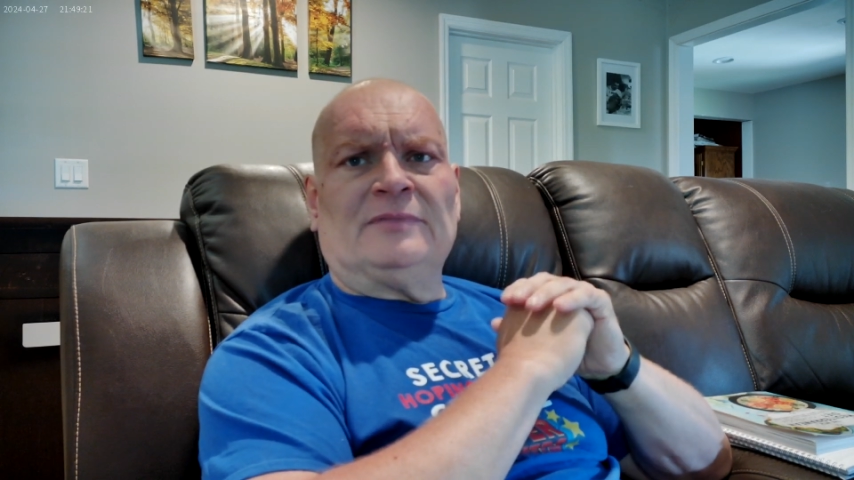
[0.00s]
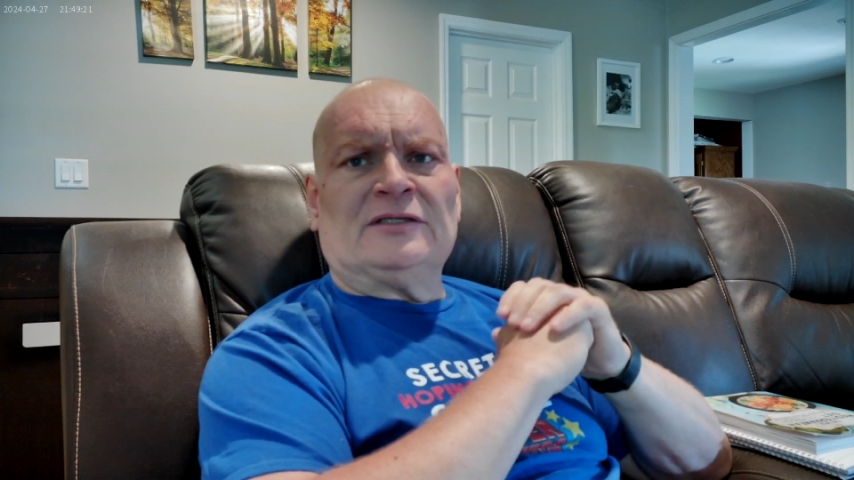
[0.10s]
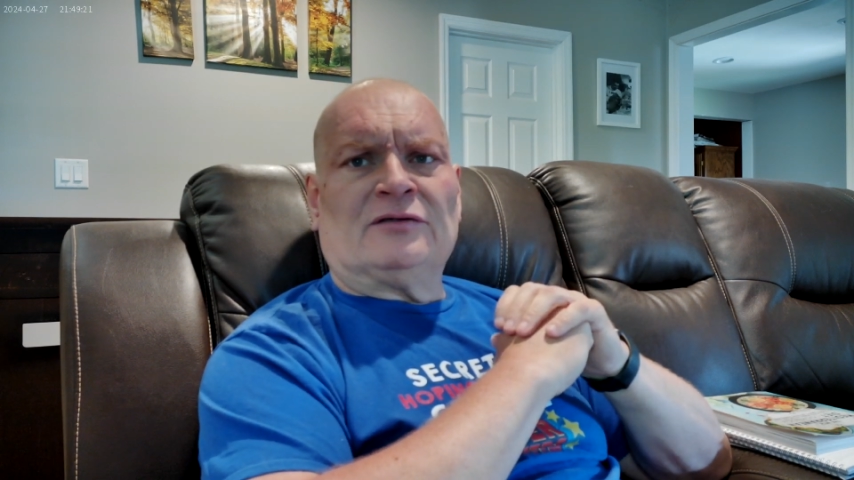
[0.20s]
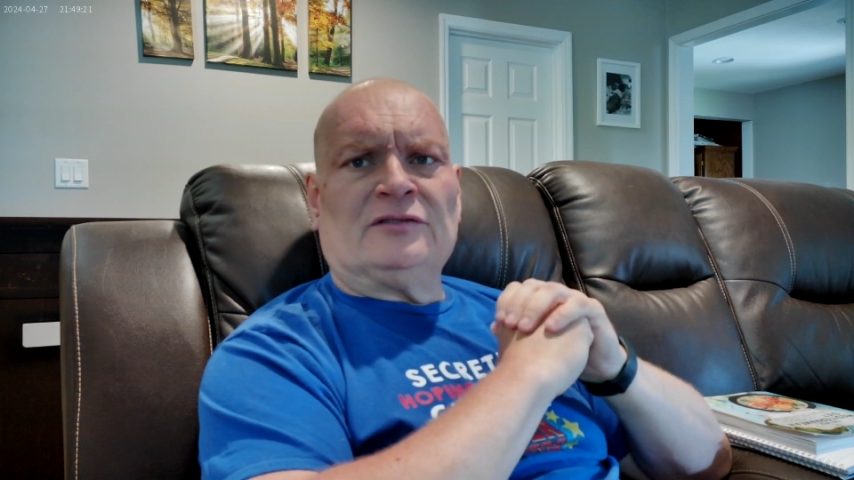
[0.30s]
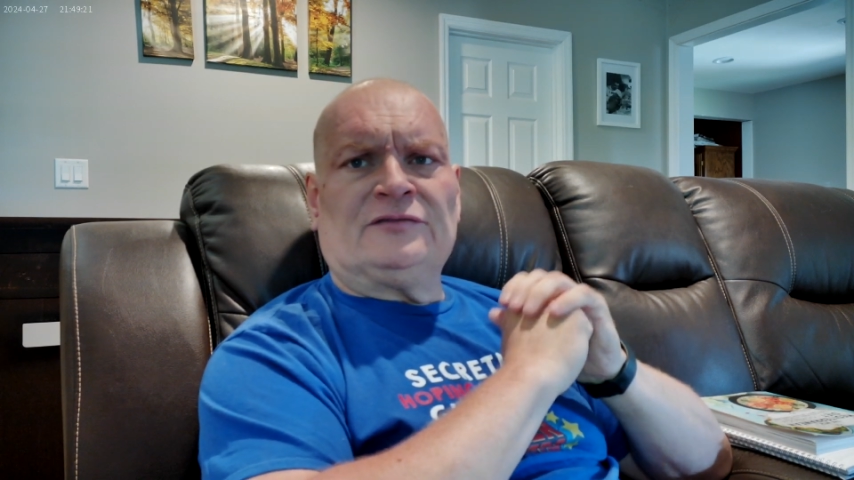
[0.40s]

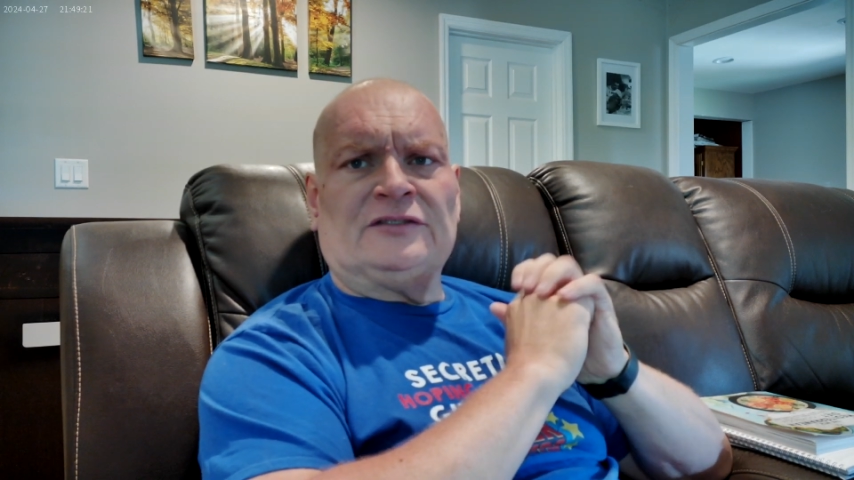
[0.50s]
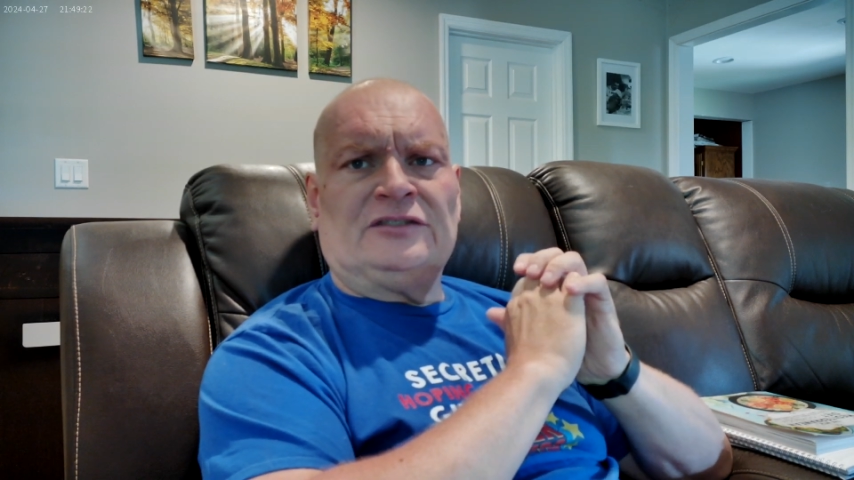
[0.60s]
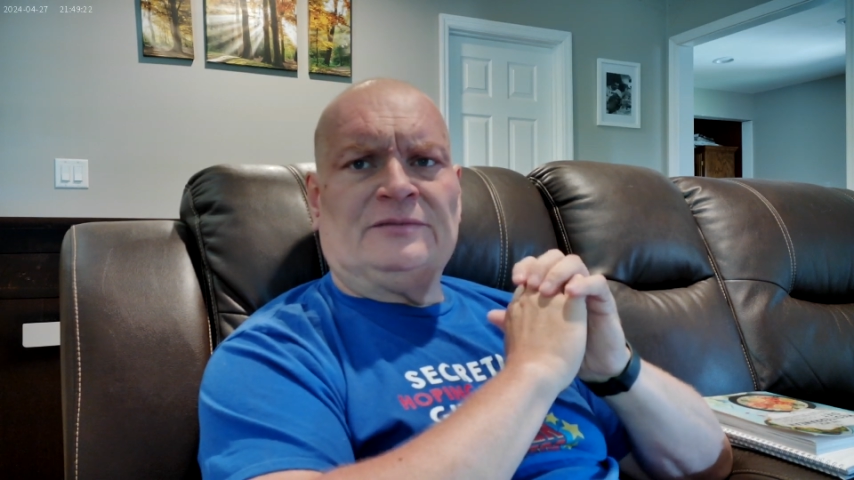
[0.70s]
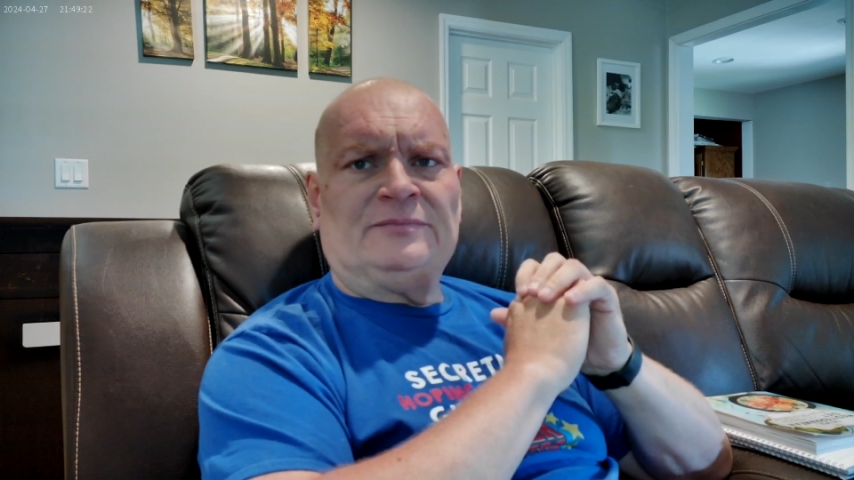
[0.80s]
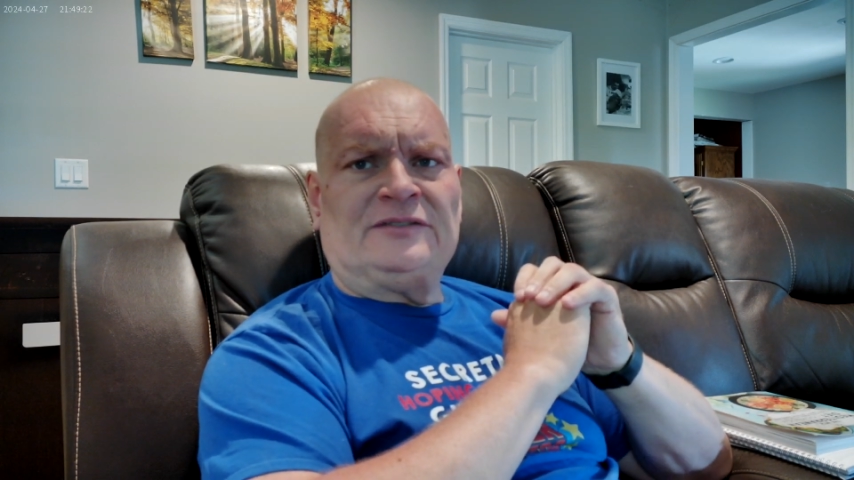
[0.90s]
CrossFit
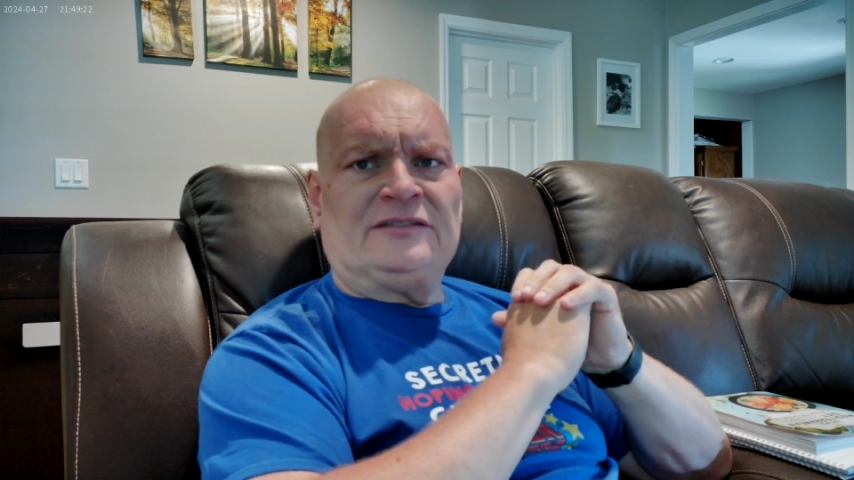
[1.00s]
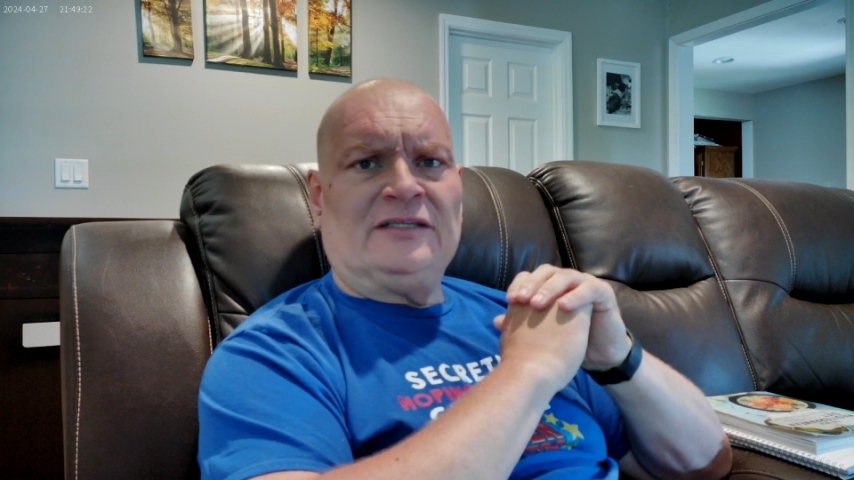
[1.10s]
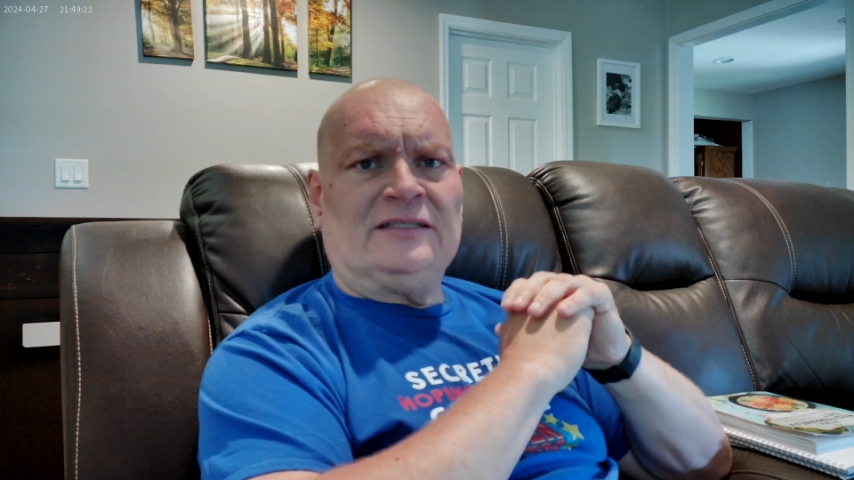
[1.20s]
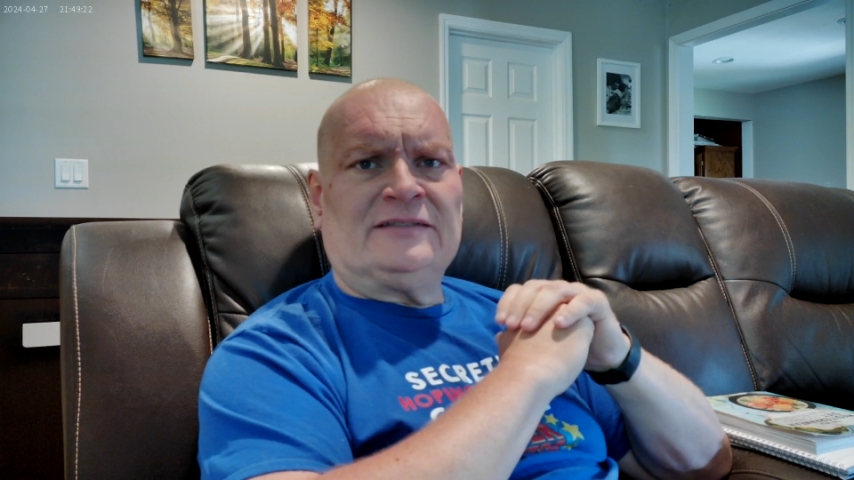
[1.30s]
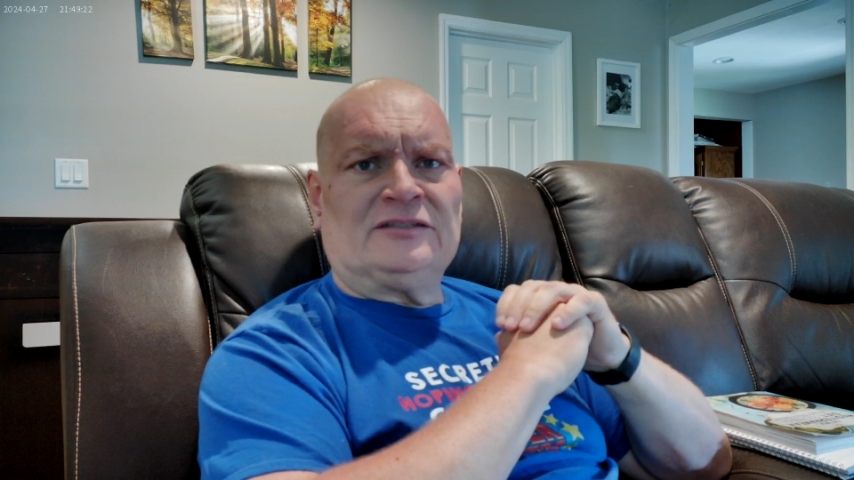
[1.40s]
gym
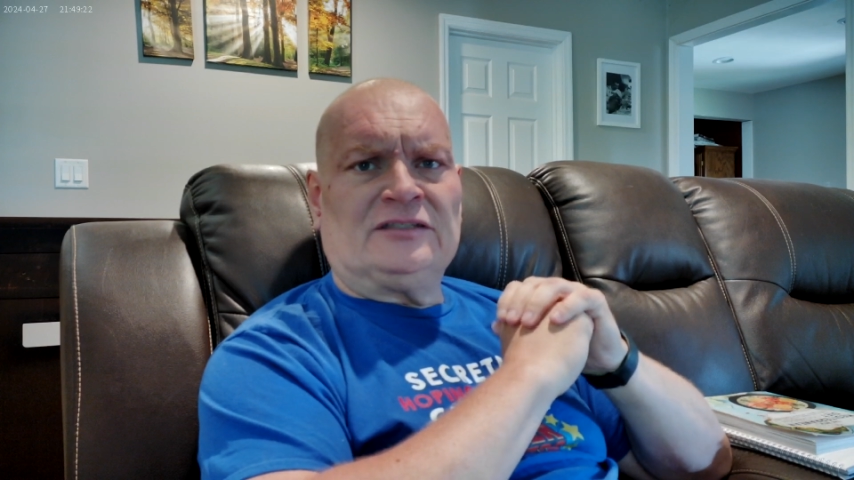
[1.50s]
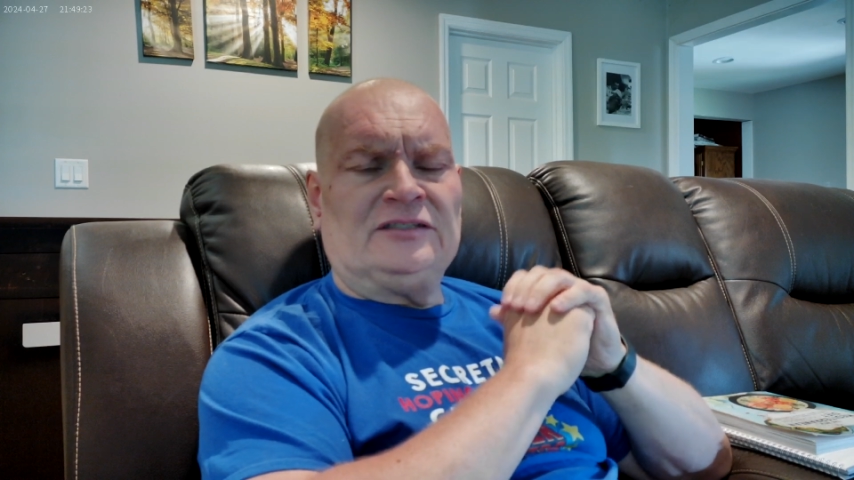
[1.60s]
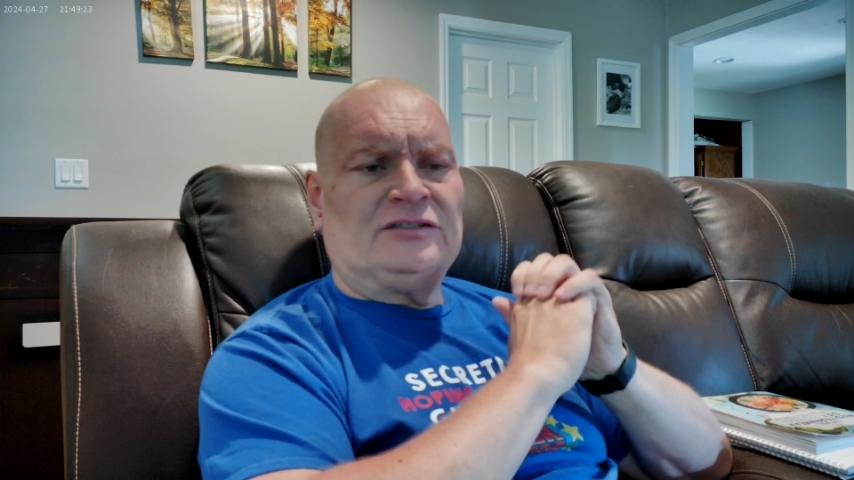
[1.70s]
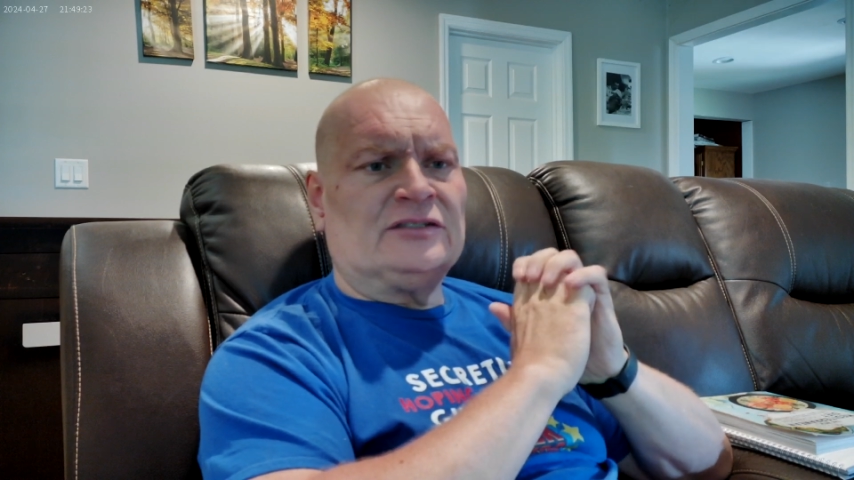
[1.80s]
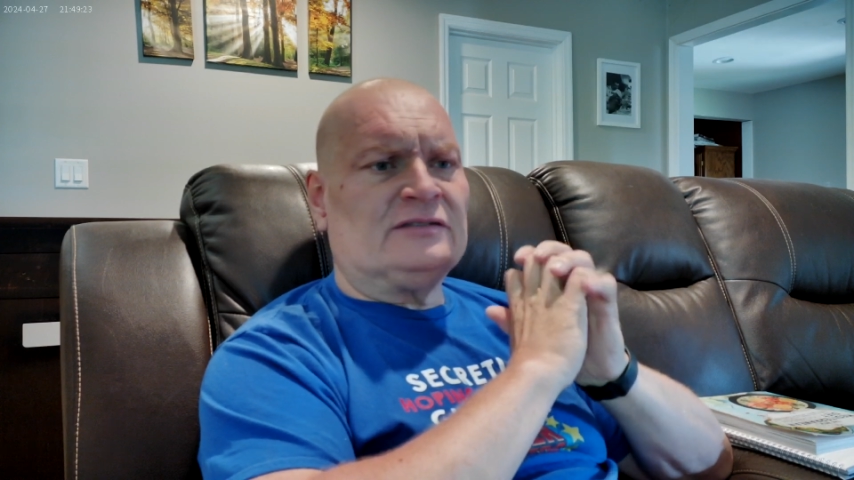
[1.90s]
still has that
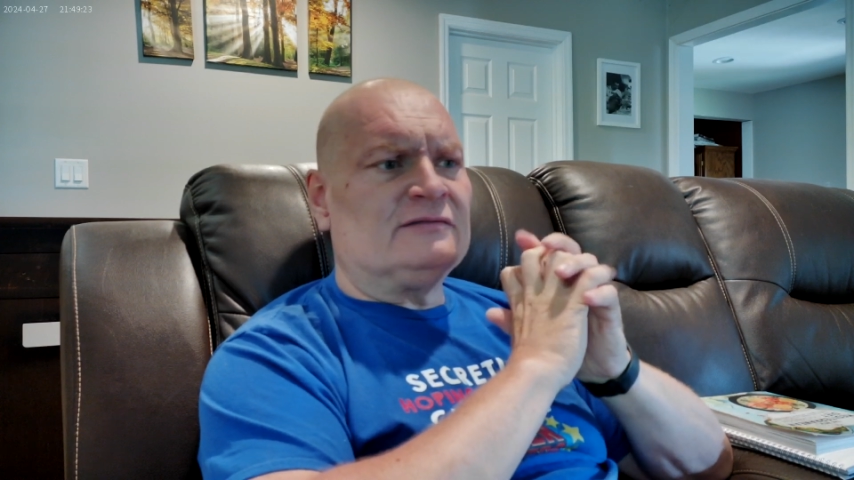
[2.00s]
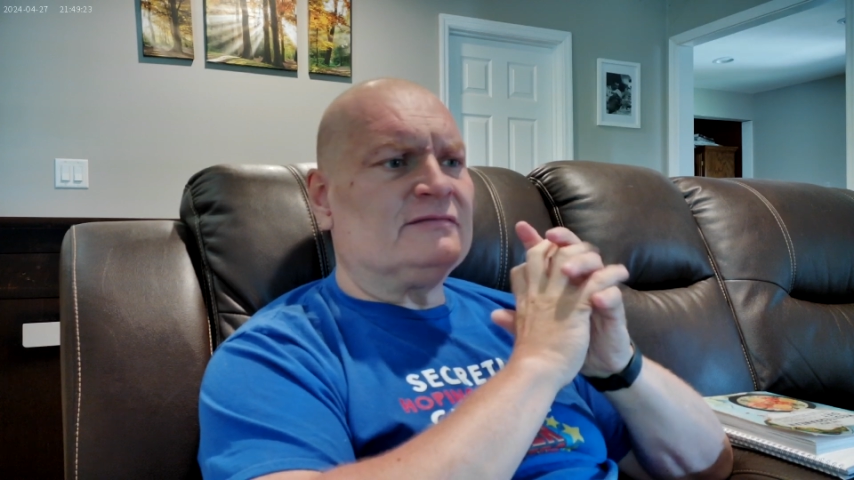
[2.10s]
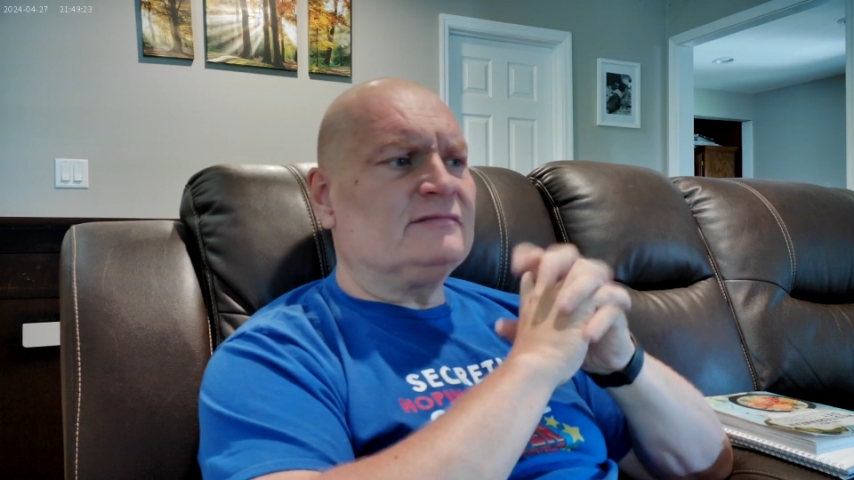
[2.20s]
T-shirt.